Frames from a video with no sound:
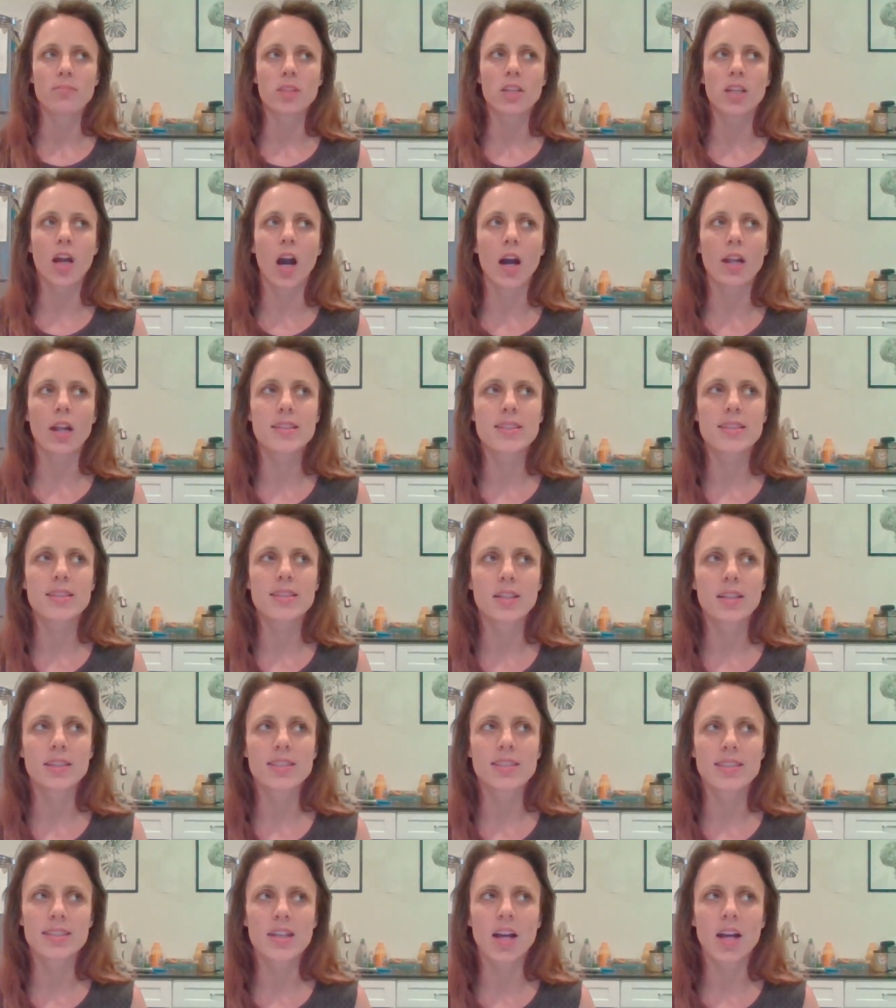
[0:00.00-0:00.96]
god
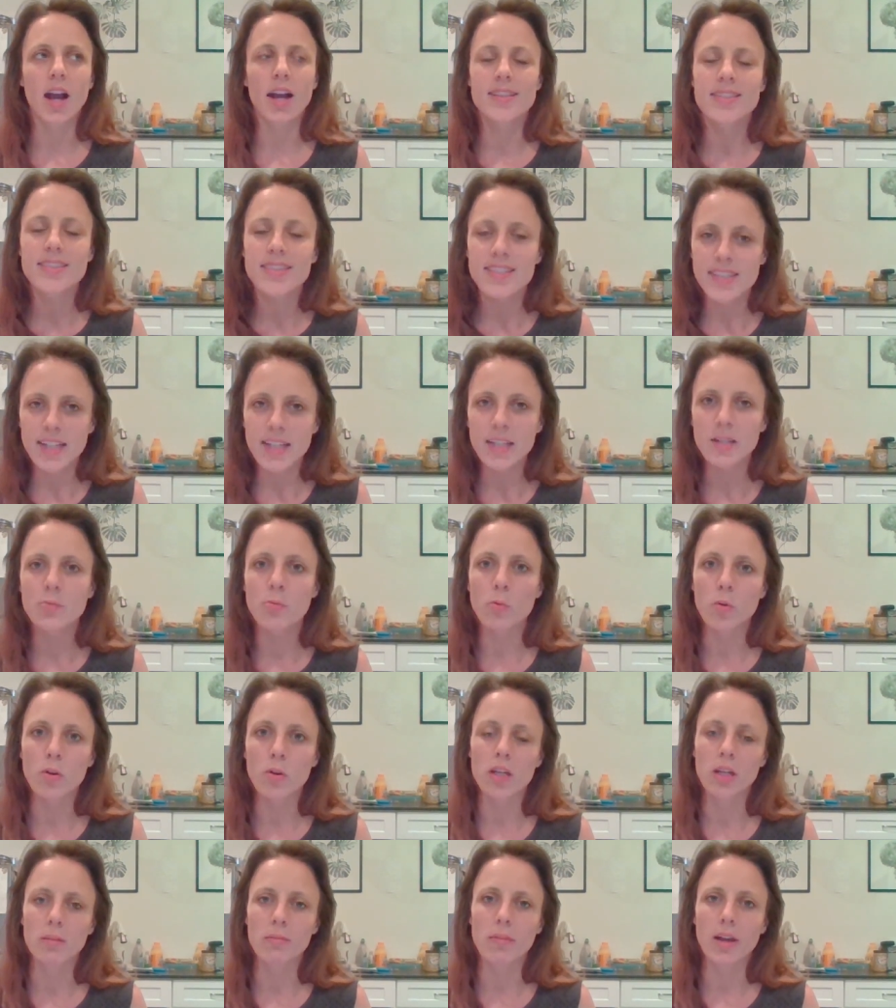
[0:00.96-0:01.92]
god did
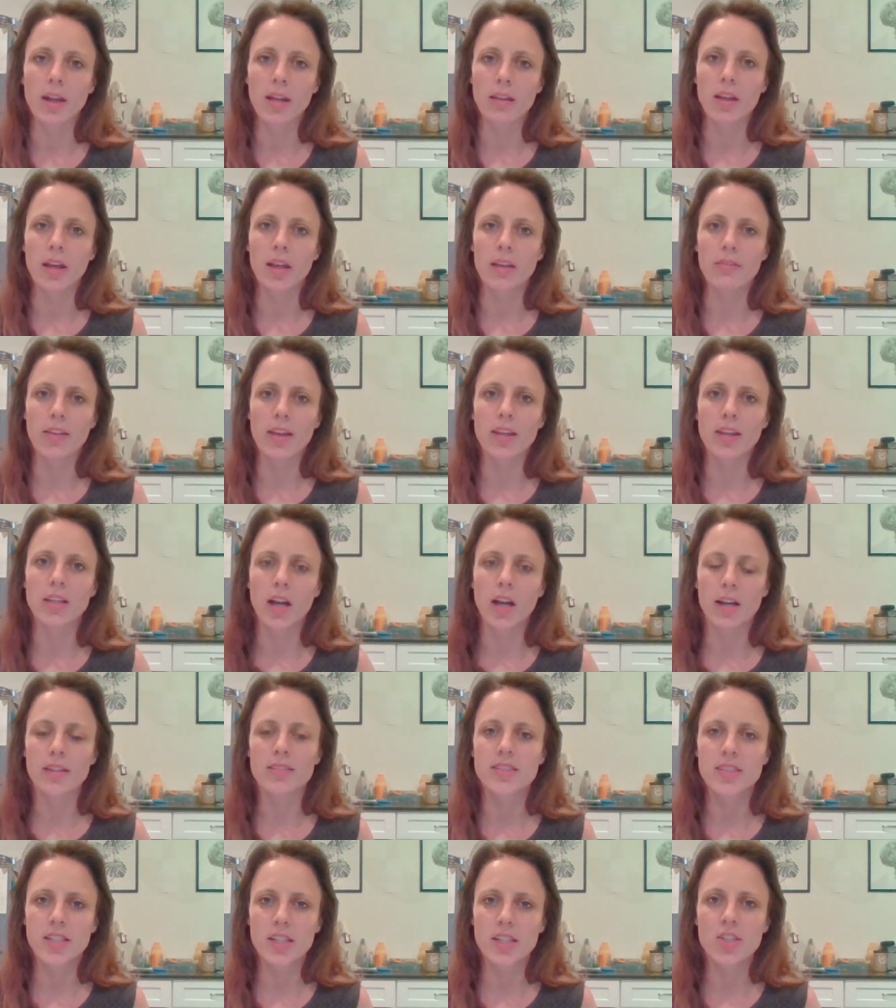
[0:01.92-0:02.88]
work in my life like
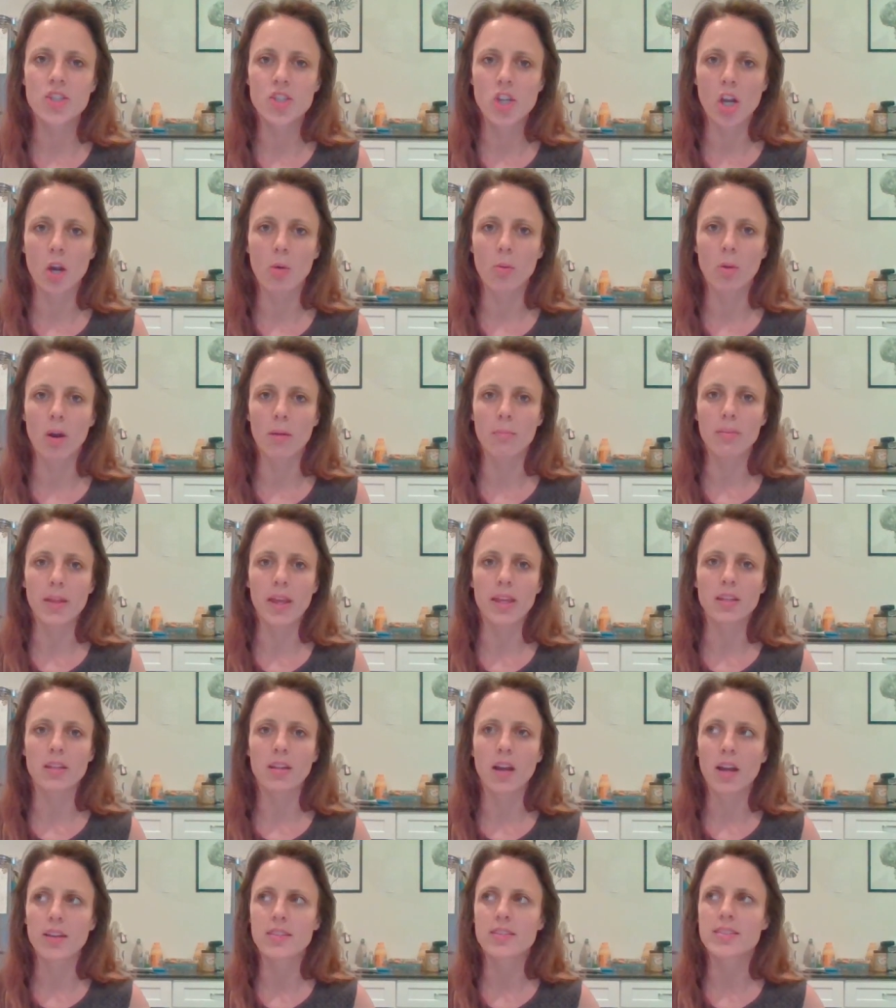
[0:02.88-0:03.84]
god did show up
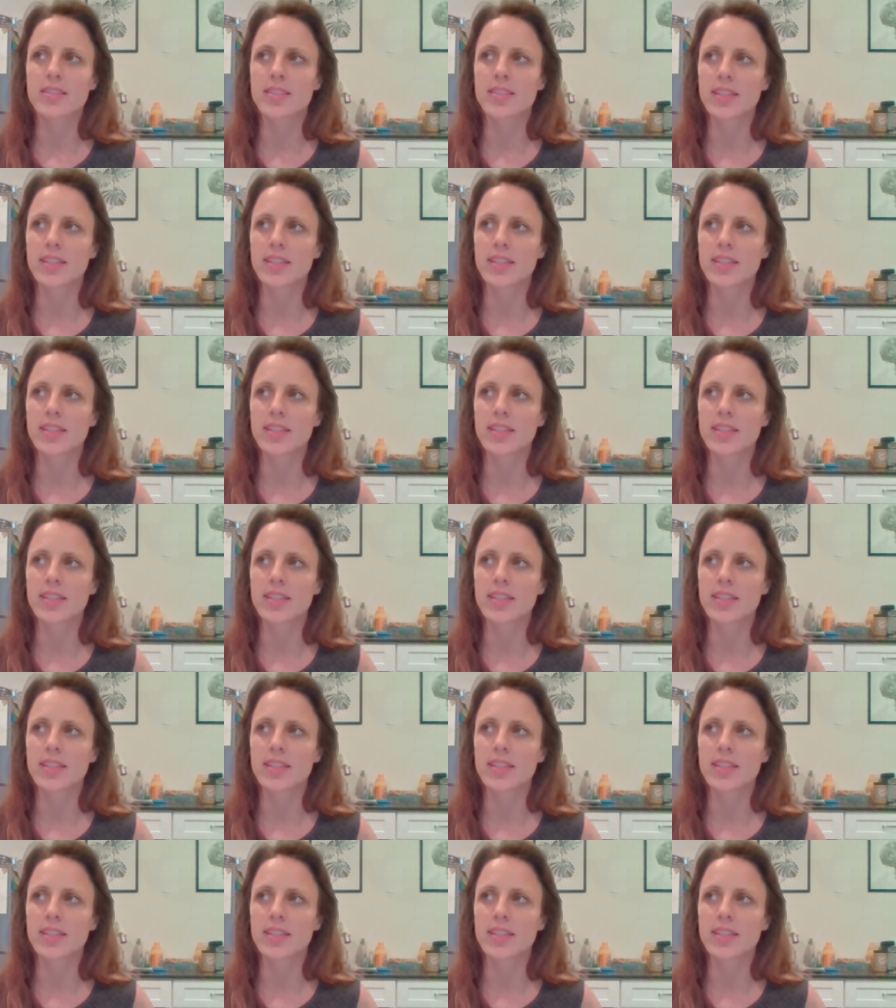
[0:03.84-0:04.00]
like god